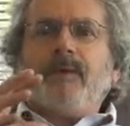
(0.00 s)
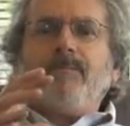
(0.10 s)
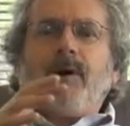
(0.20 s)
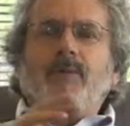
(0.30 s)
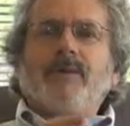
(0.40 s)

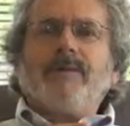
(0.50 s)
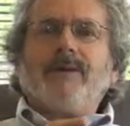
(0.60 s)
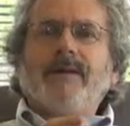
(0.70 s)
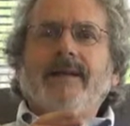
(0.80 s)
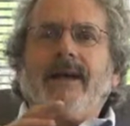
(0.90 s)
But we're
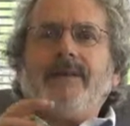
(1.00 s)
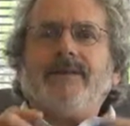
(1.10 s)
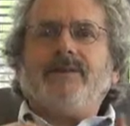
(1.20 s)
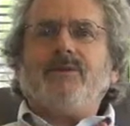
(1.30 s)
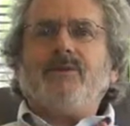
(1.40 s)
learning how
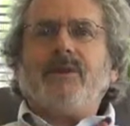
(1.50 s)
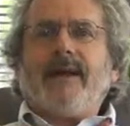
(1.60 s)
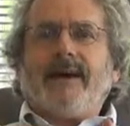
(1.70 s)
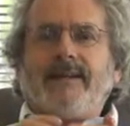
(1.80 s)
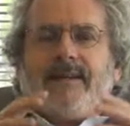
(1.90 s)
to do
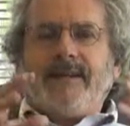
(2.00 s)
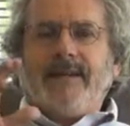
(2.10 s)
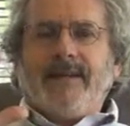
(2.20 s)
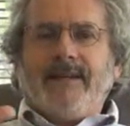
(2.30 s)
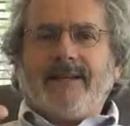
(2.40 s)
that
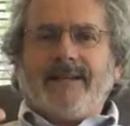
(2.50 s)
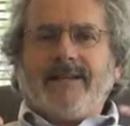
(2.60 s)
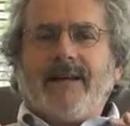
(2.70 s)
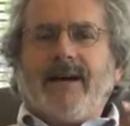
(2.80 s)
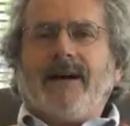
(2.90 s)
in